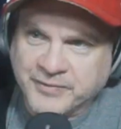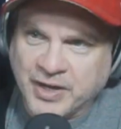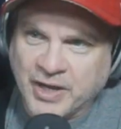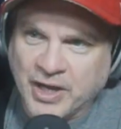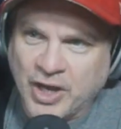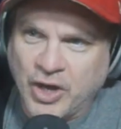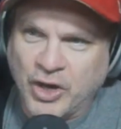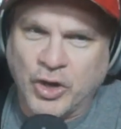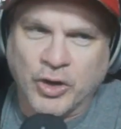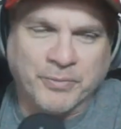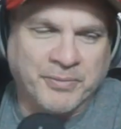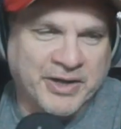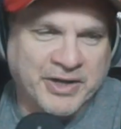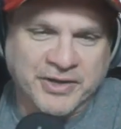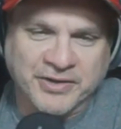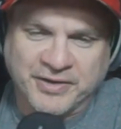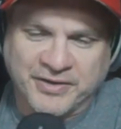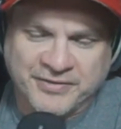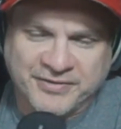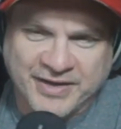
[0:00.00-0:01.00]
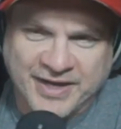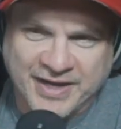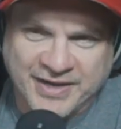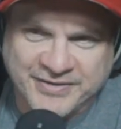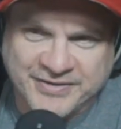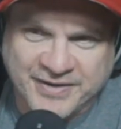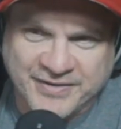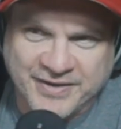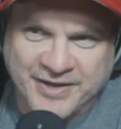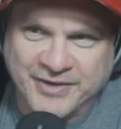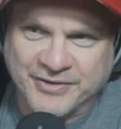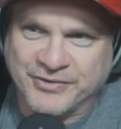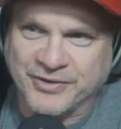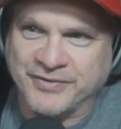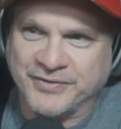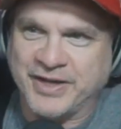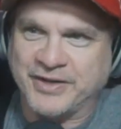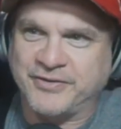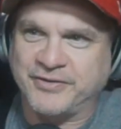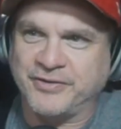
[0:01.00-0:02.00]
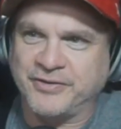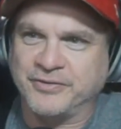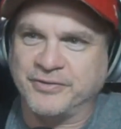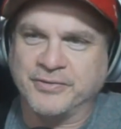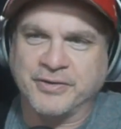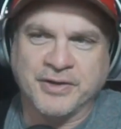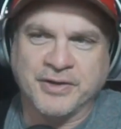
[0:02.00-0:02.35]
Oh, my goodness. Yeah, I said that. I showed that too.